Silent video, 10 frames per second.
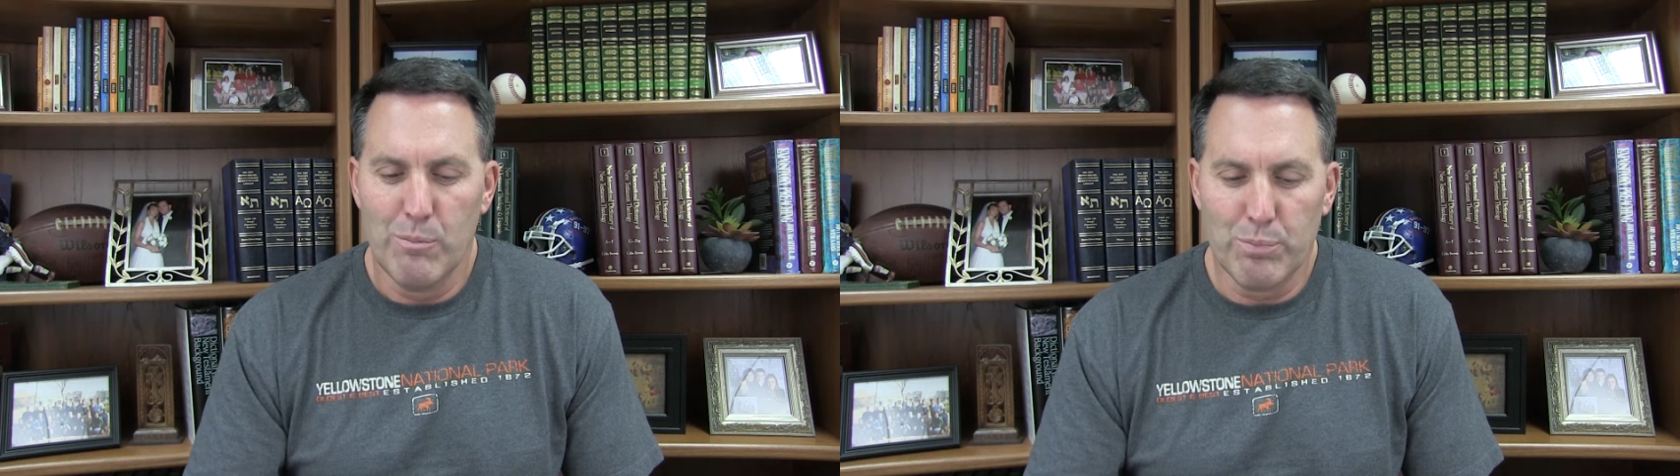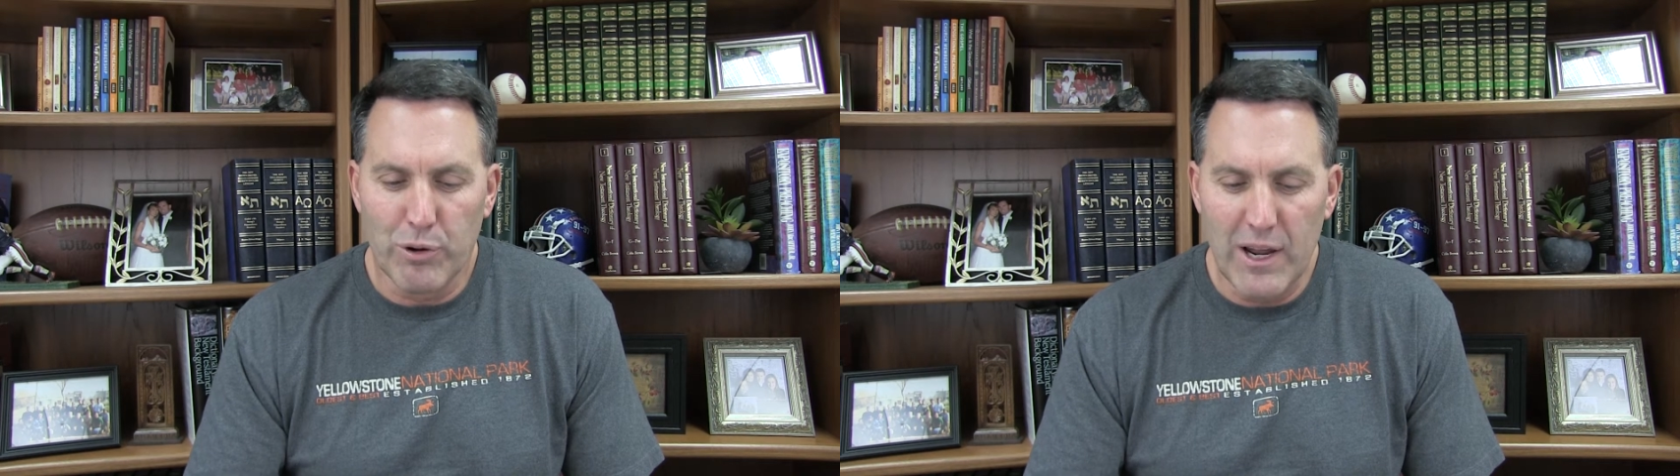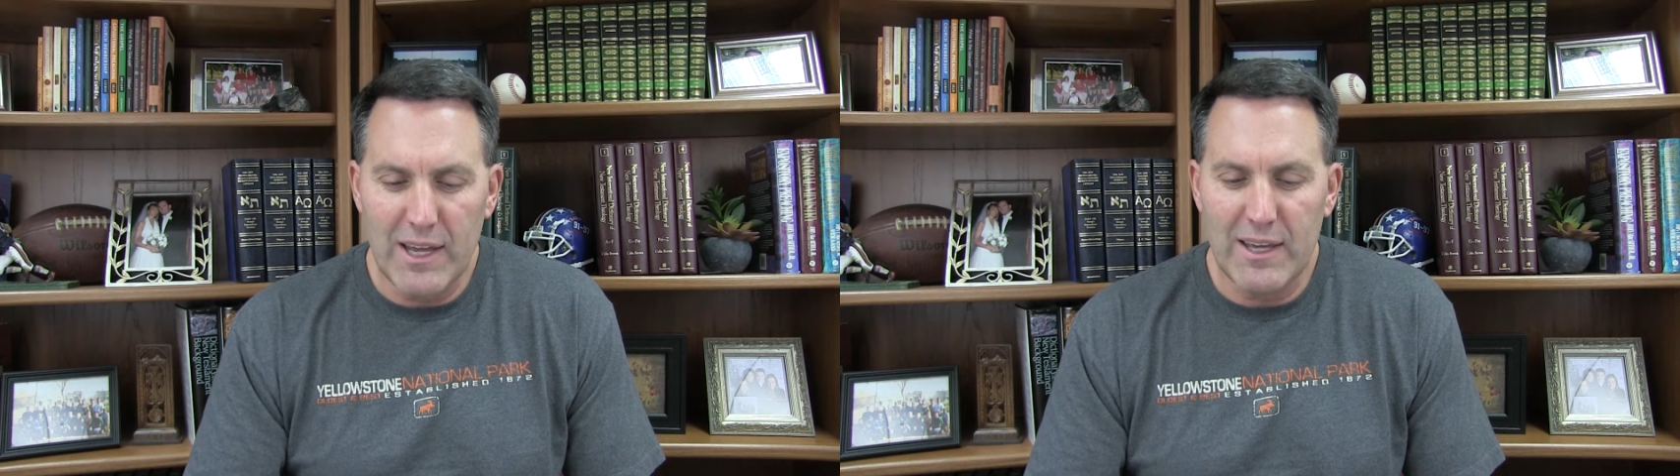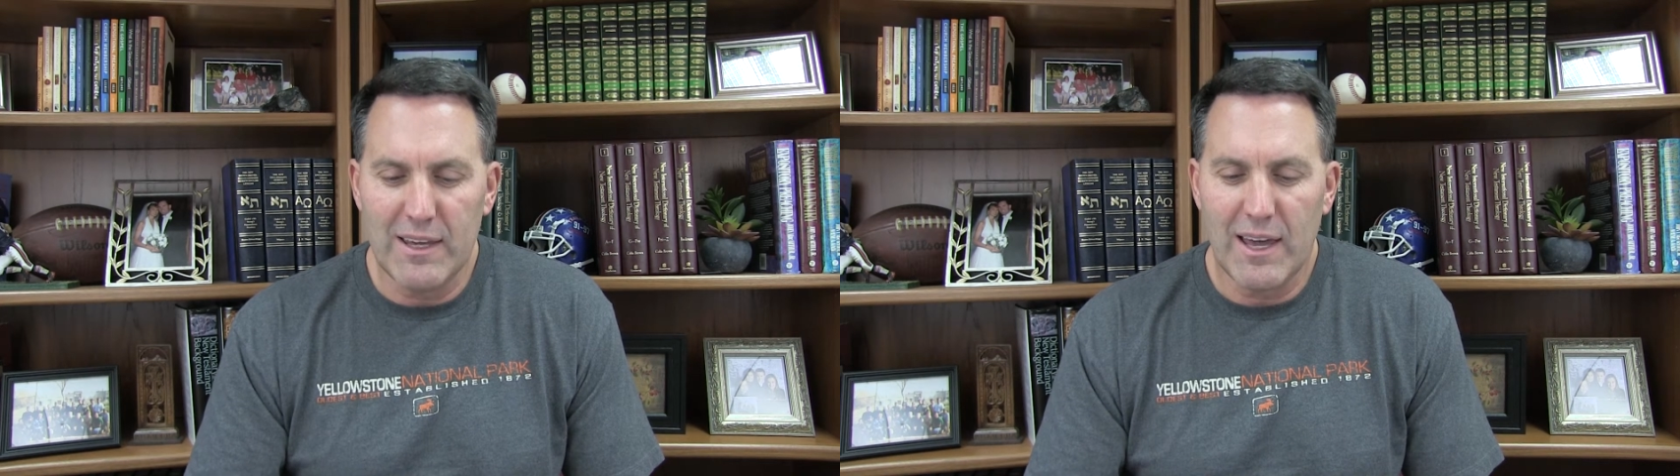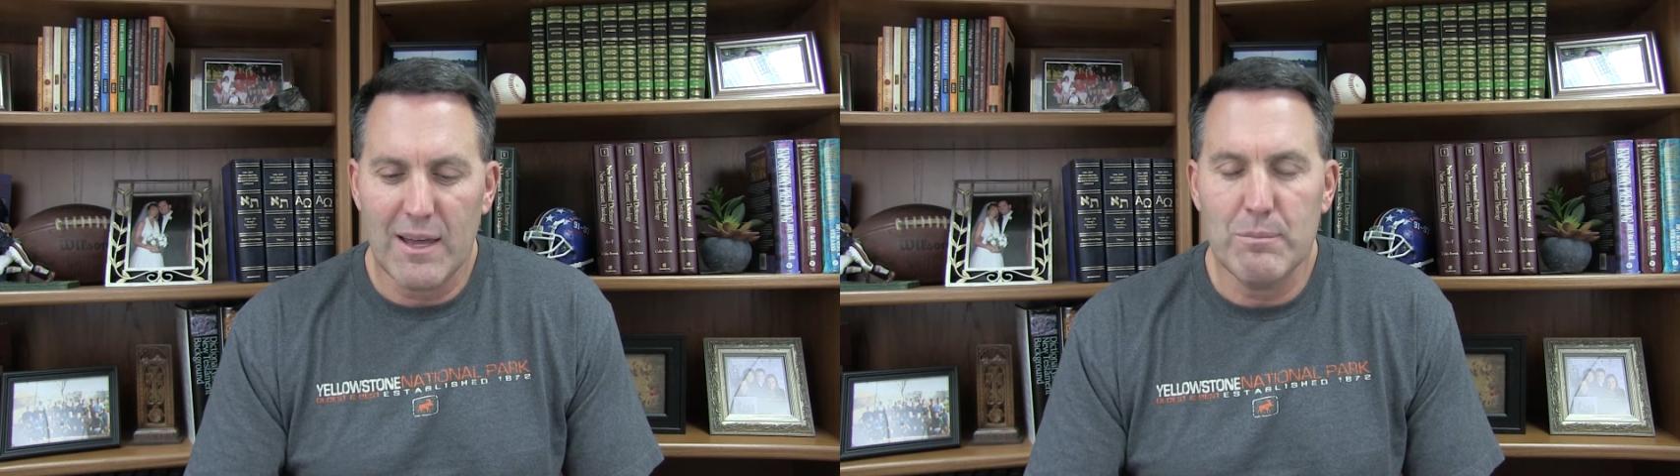
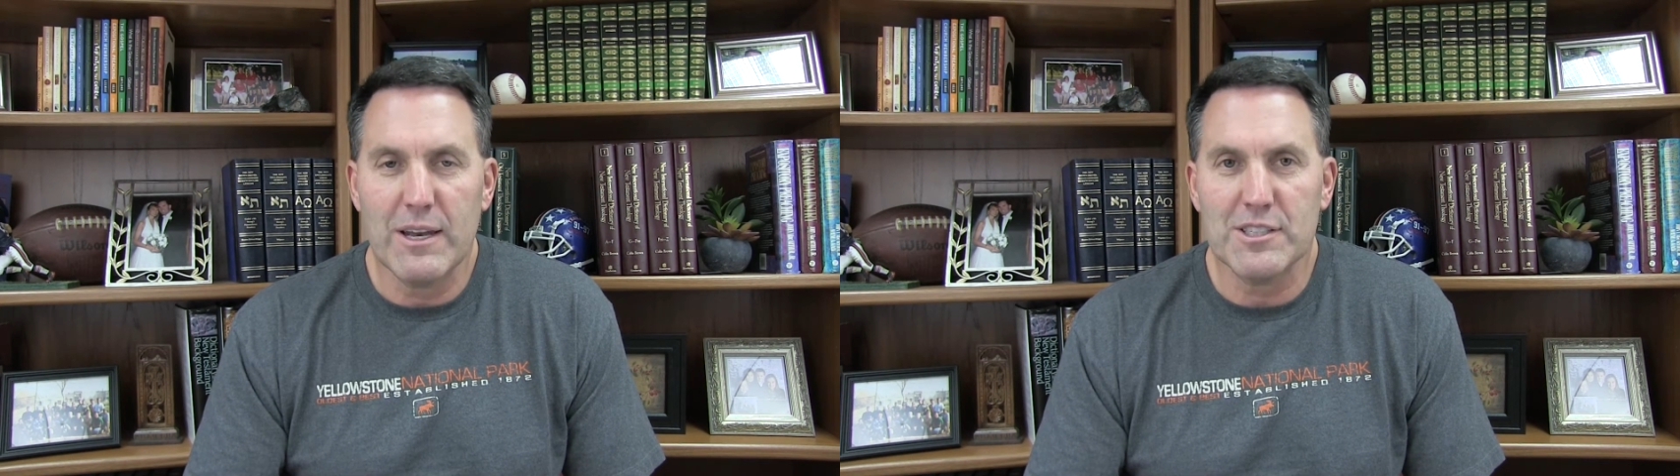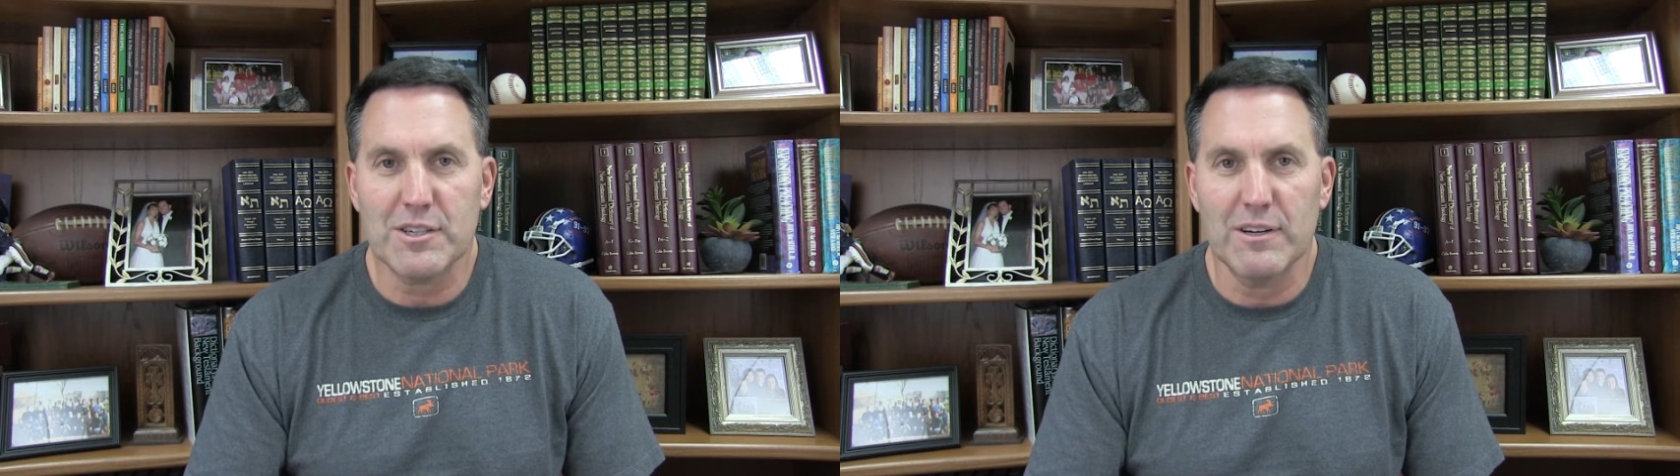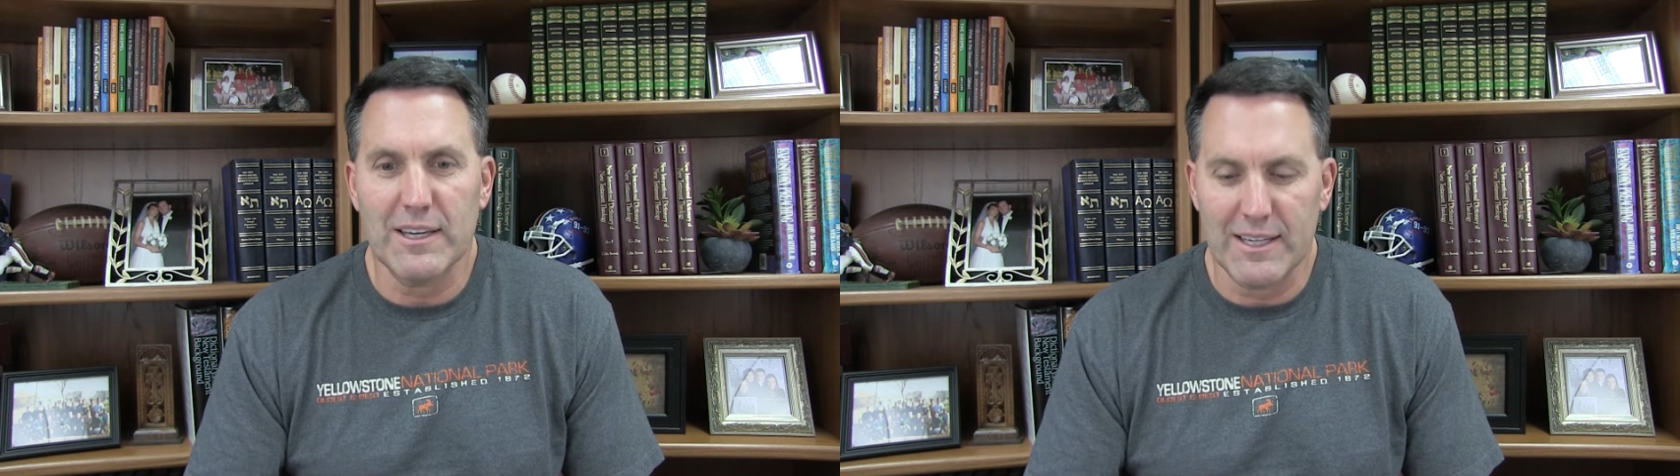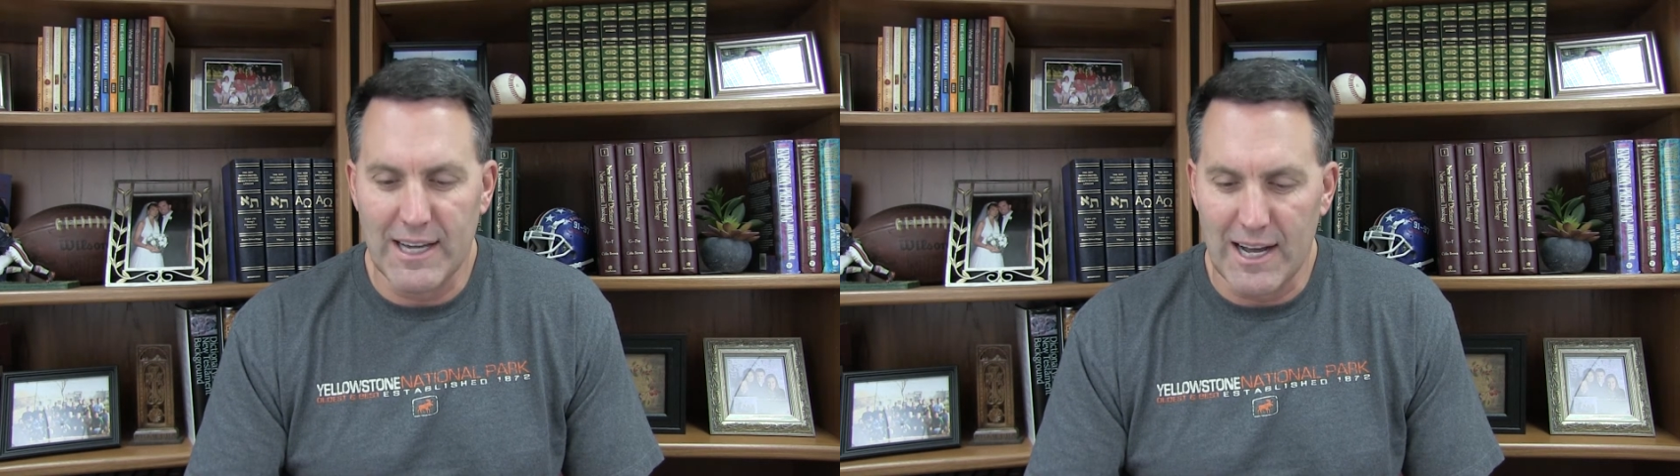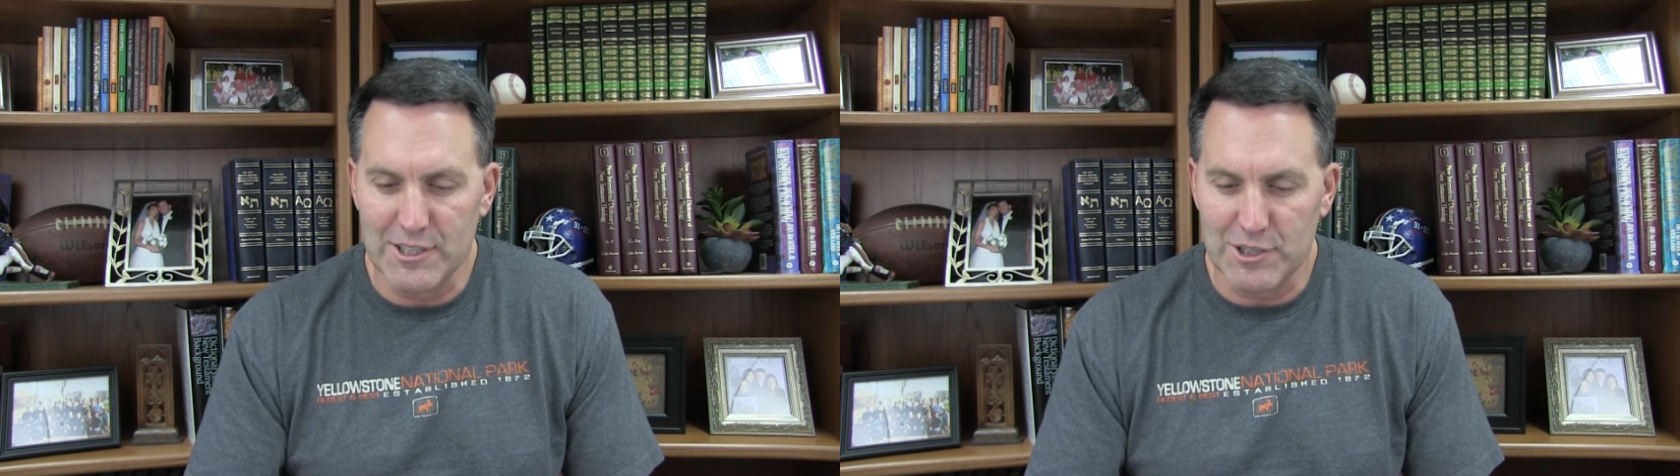praying and ministering in
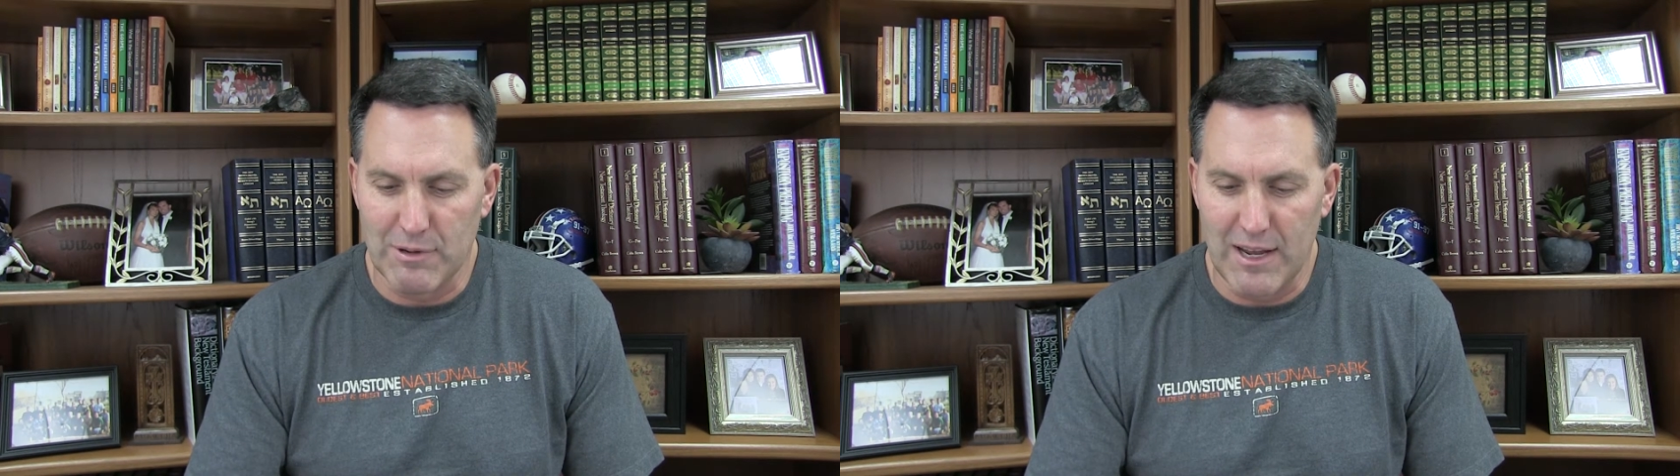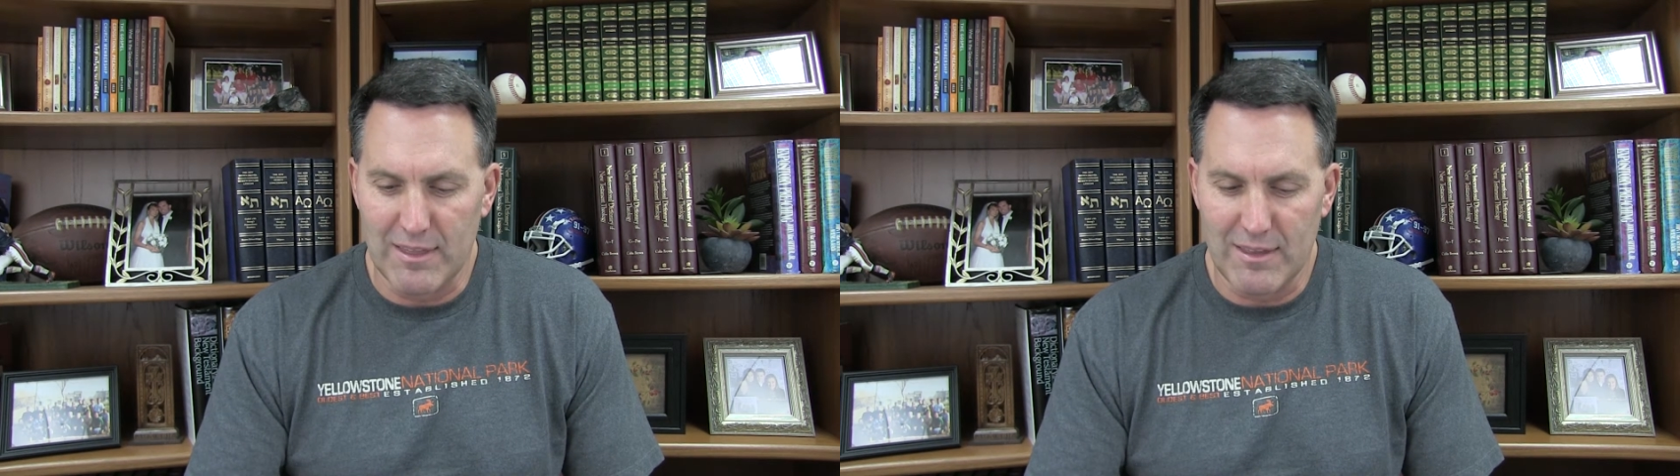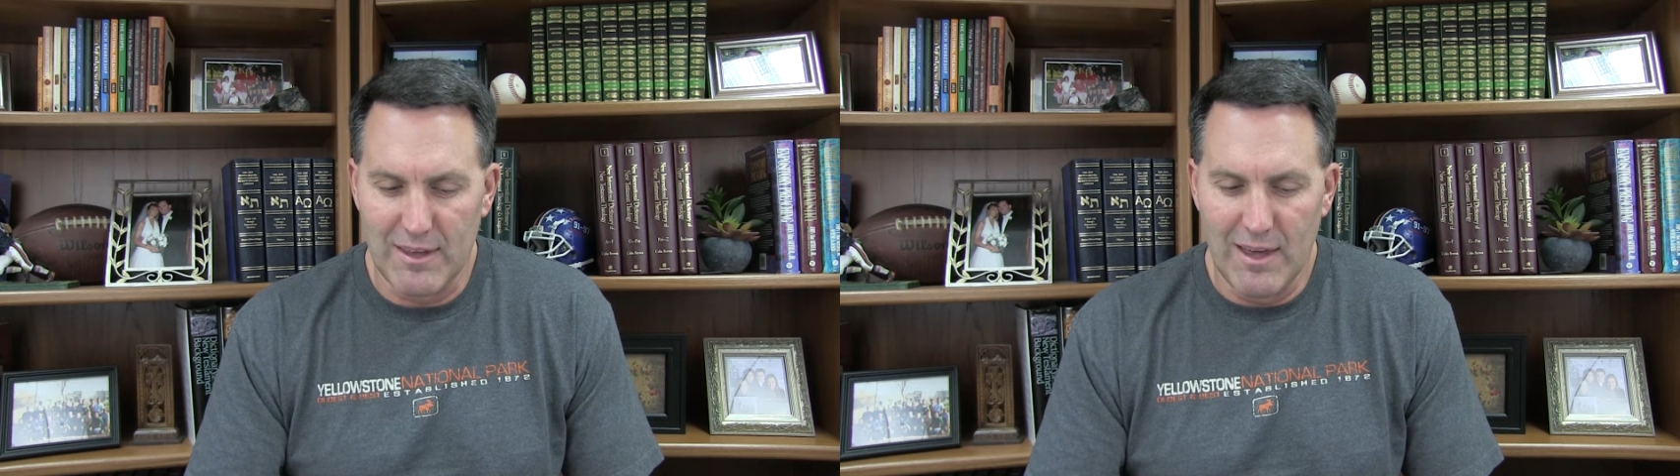God's strength,